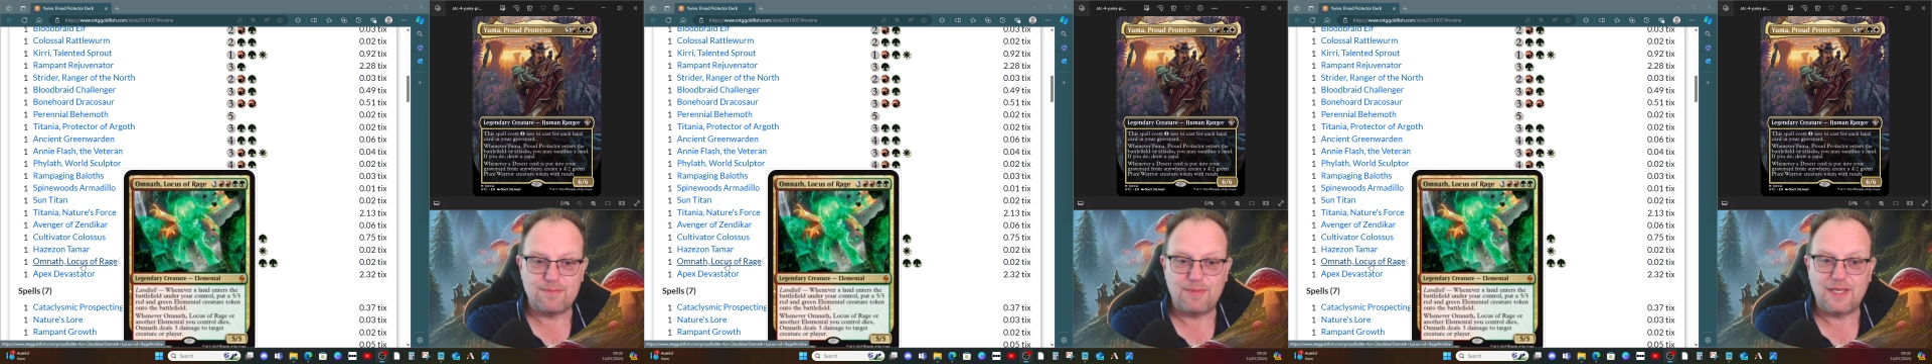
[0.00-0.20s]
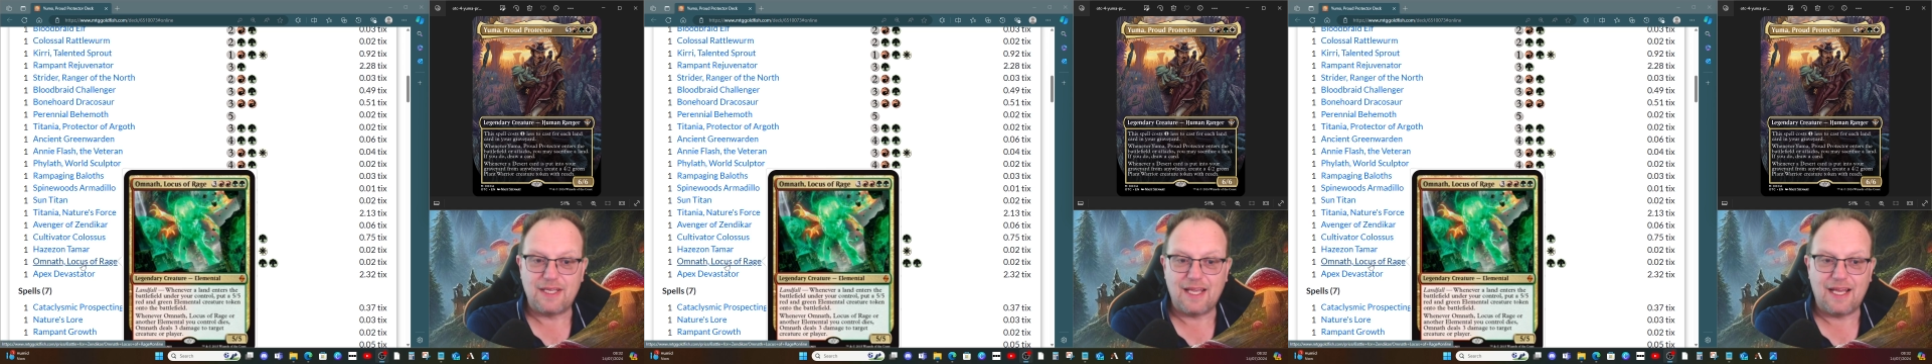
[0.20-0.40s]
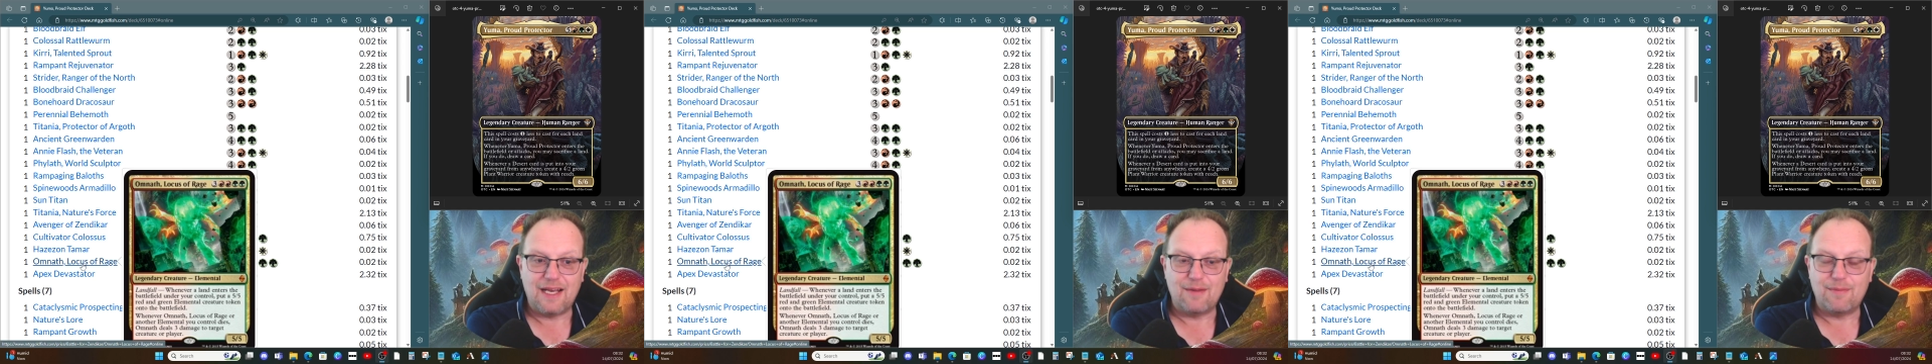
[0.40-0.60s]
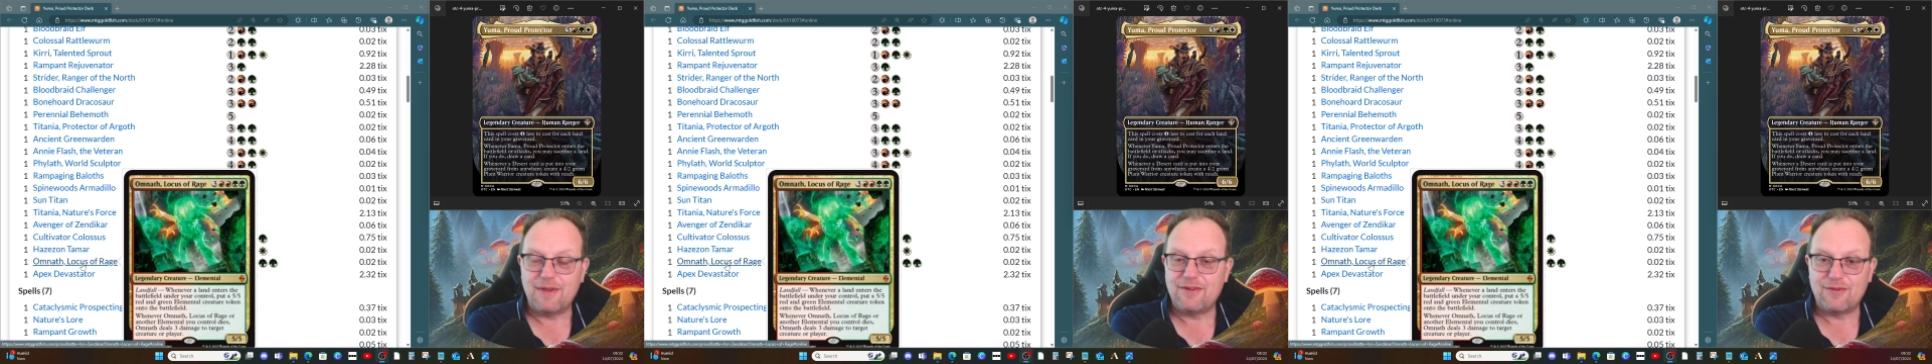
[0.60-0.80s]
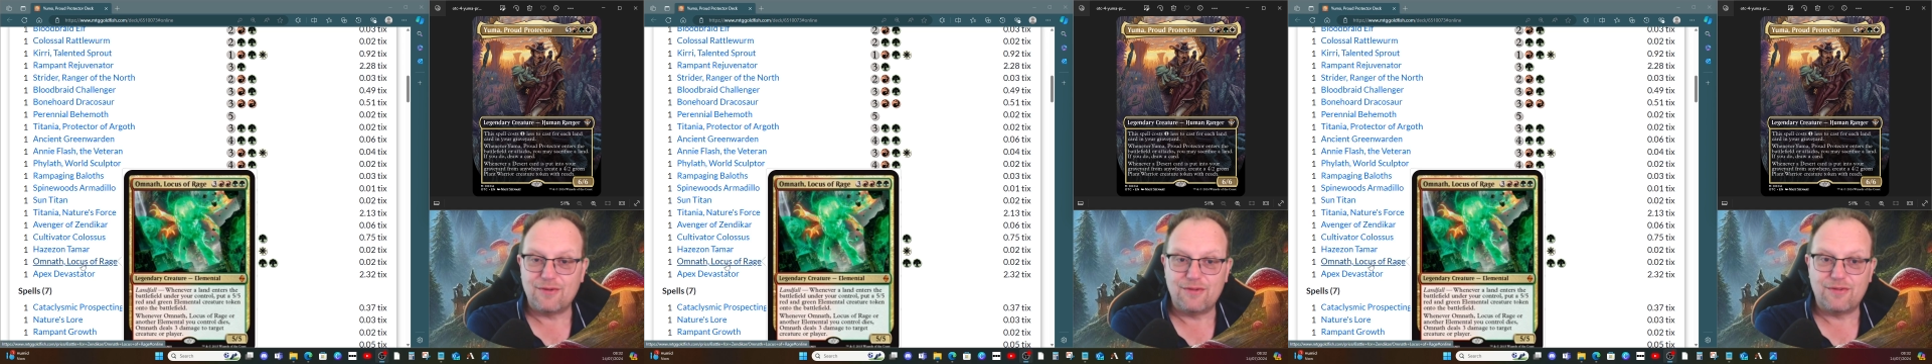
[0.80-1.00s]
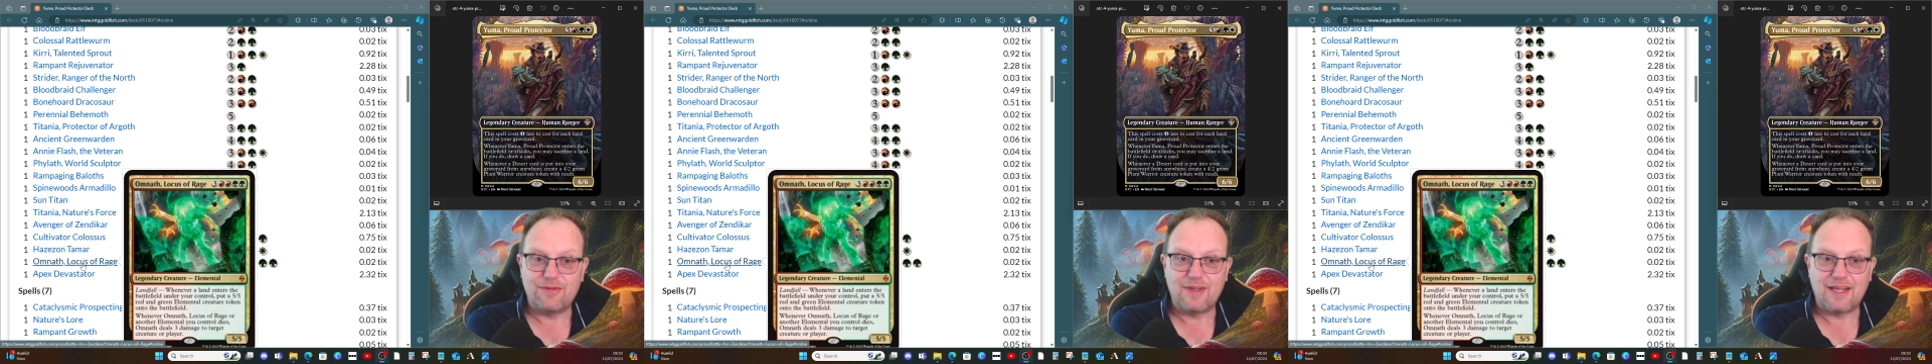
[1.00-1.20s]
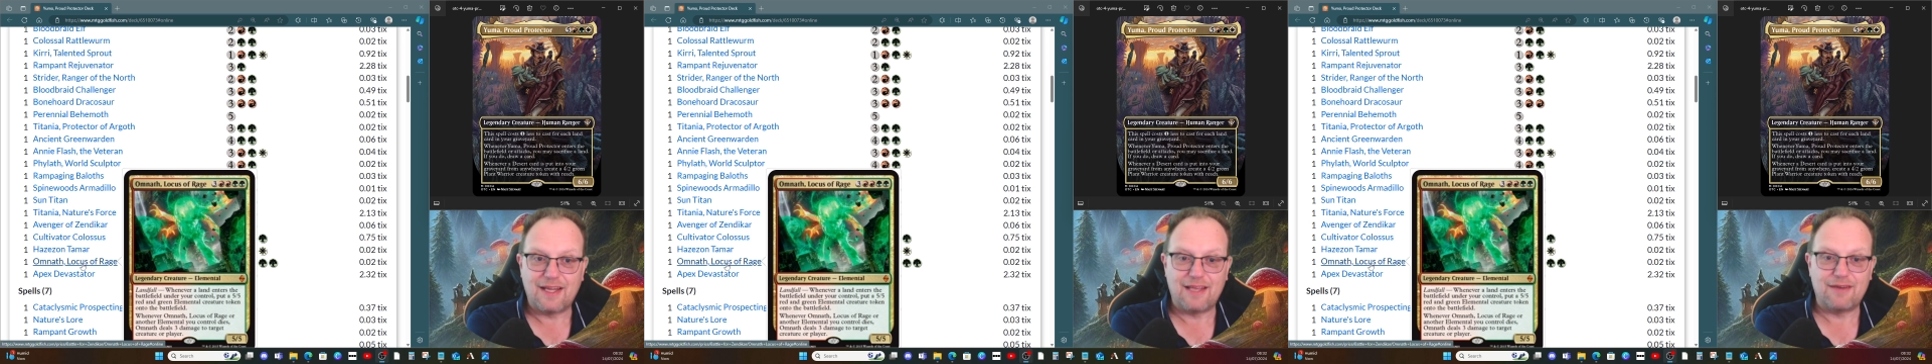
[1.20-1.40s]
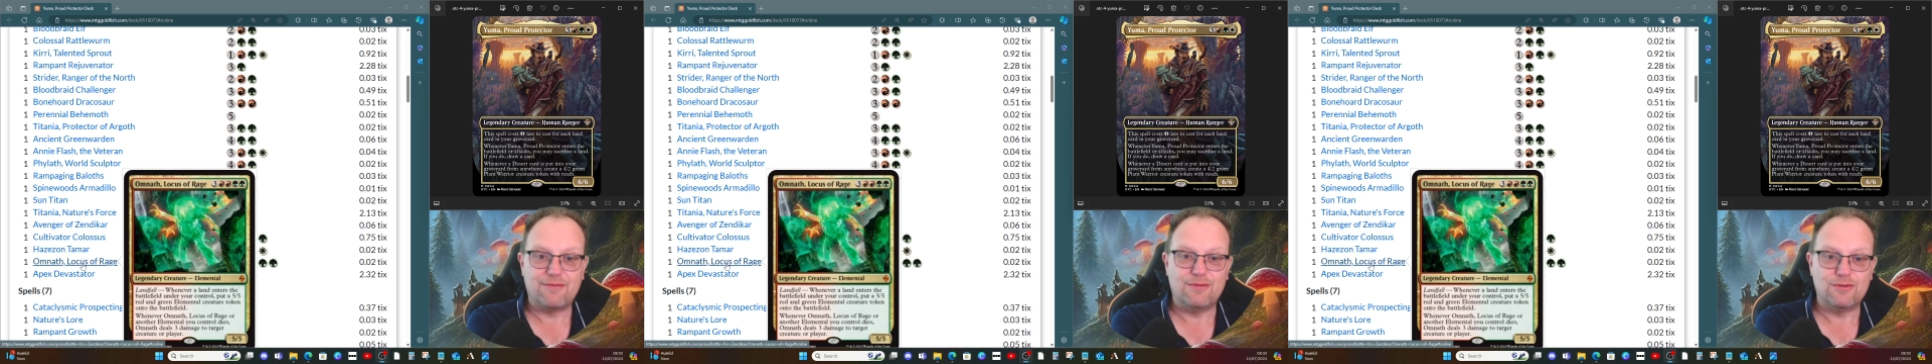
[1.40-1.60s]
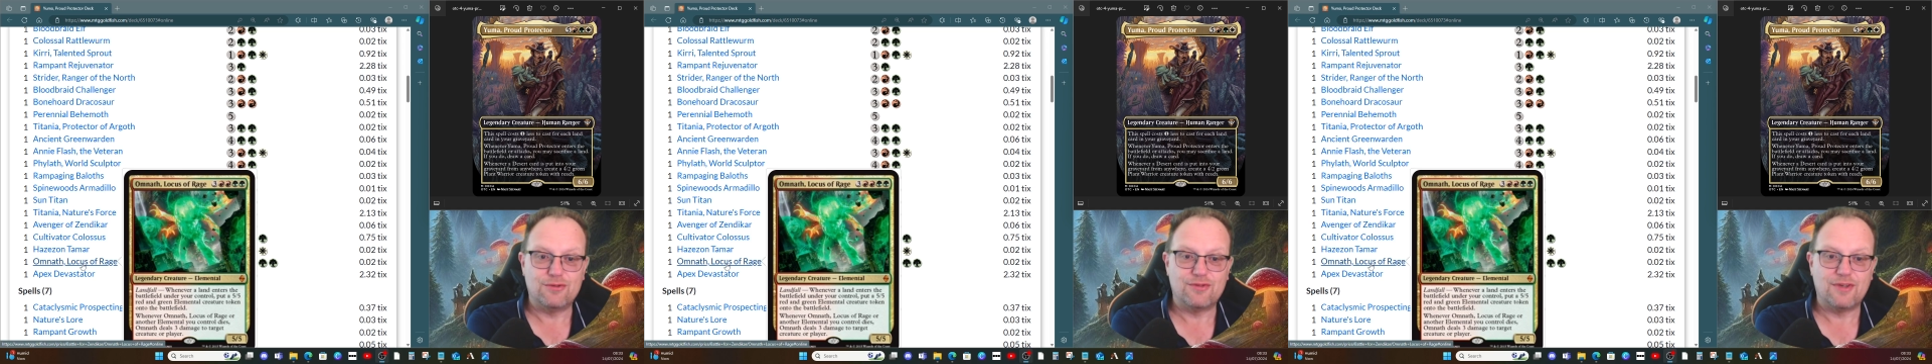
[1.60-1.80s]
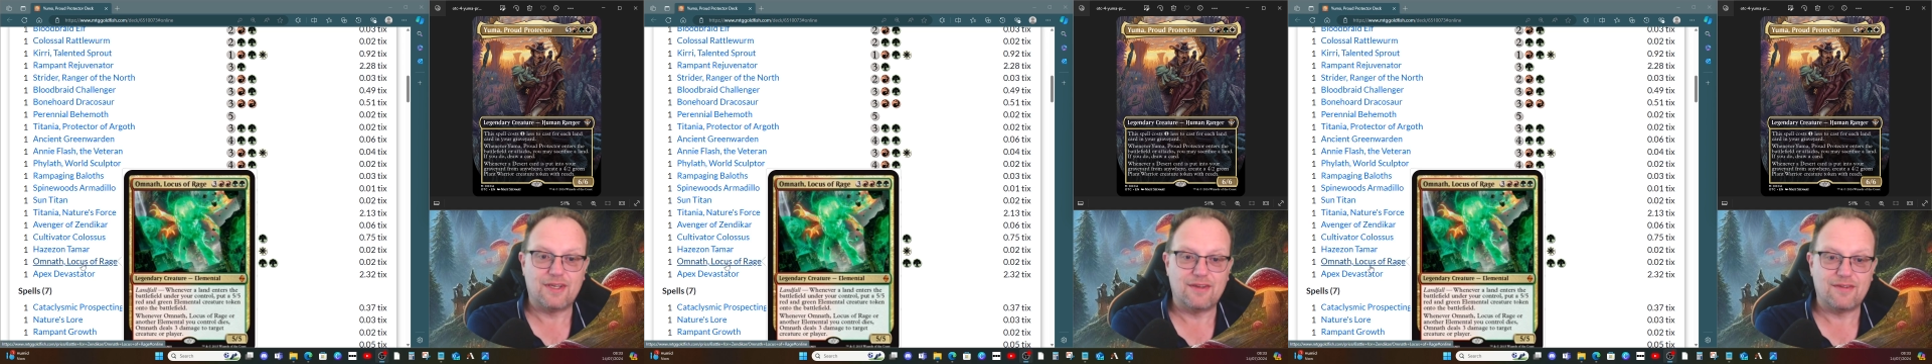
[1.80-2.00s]
big elementals for the landfall
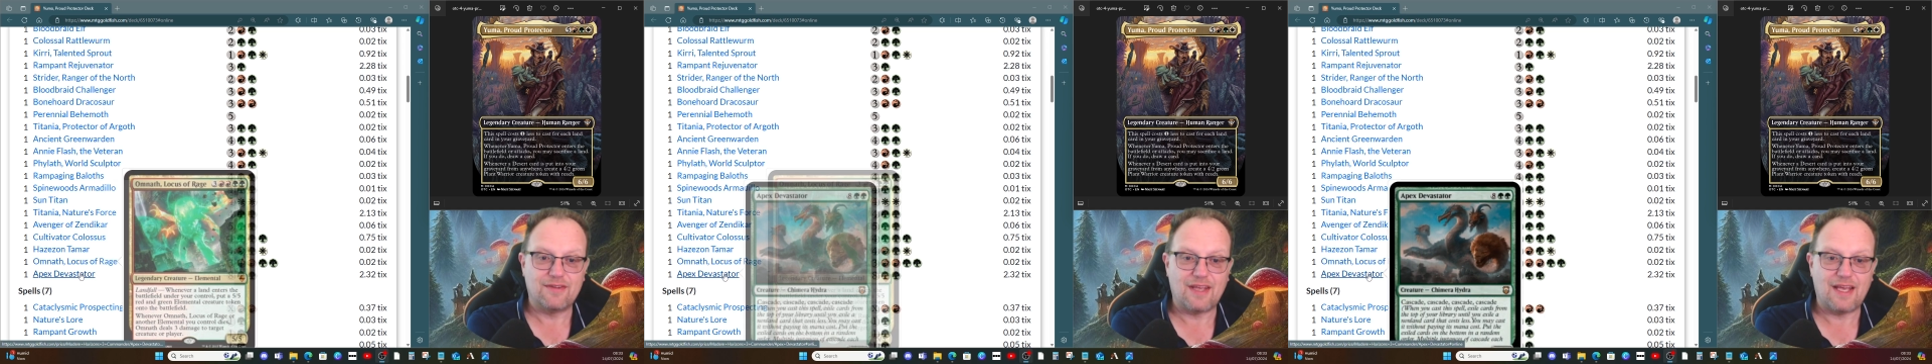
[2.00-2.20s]
triggers,